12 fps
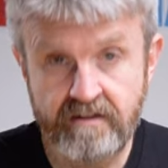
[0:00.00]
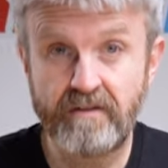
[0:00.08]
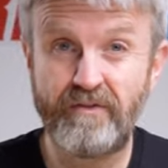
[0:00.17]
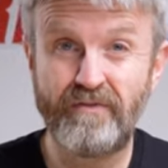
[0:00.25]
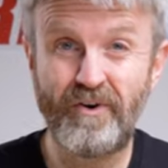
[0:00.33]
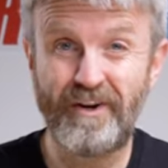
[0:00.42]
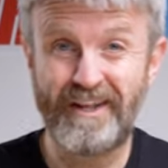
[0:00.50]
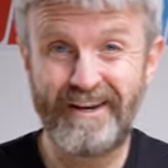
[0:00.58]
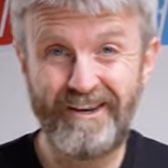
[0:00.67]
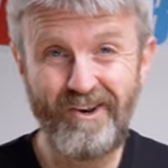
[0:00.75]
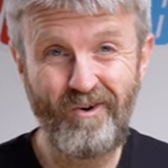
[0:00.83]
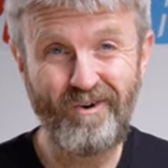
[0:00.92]
So if you've got it
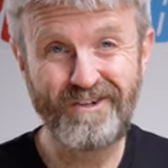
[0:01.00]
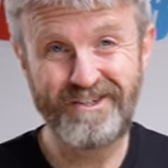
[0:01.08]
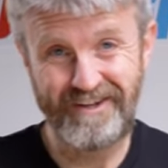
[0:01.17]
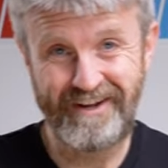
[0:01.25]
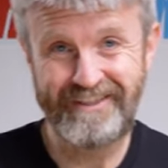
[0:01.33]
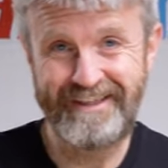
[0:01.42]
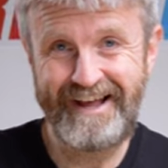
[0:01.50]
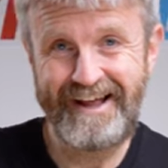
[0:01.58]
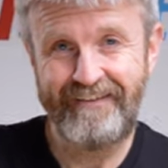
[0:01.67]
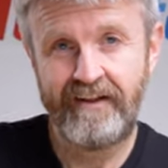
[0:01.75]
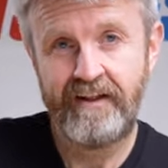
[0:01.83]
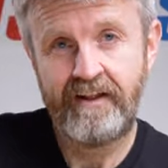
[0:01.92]
locked like
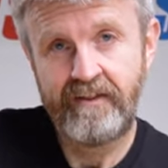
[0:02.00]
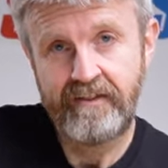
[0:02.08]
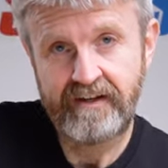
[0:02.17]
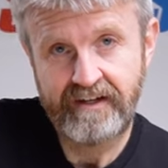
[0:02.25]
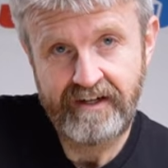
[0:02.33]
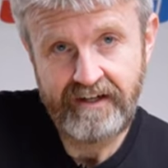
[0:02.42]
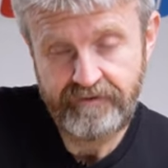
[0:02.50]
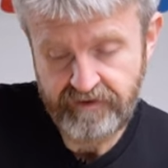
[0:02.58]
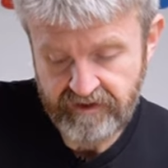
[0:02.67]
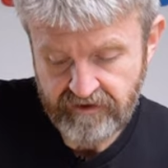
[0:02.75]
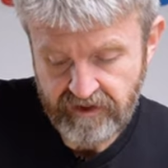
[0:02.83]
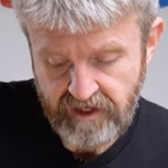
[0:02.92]
that, then
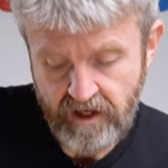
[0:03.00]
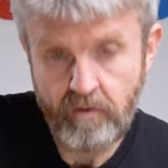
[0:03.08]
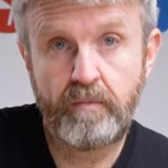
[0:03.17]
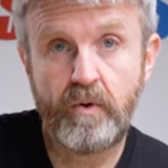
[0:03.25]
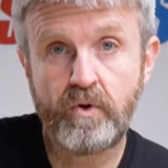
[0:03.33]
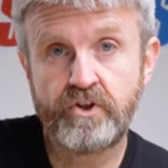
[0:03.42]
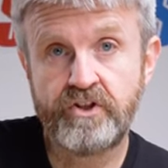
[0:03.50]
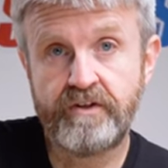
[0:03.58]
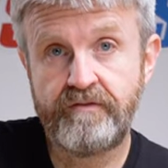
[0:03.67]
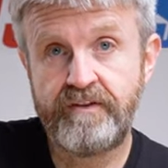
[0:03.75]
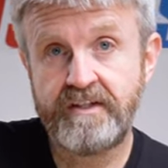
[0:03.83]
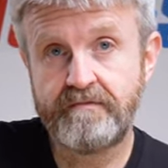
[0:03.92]
lifting the lower portion
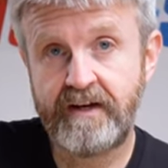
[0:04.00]
of this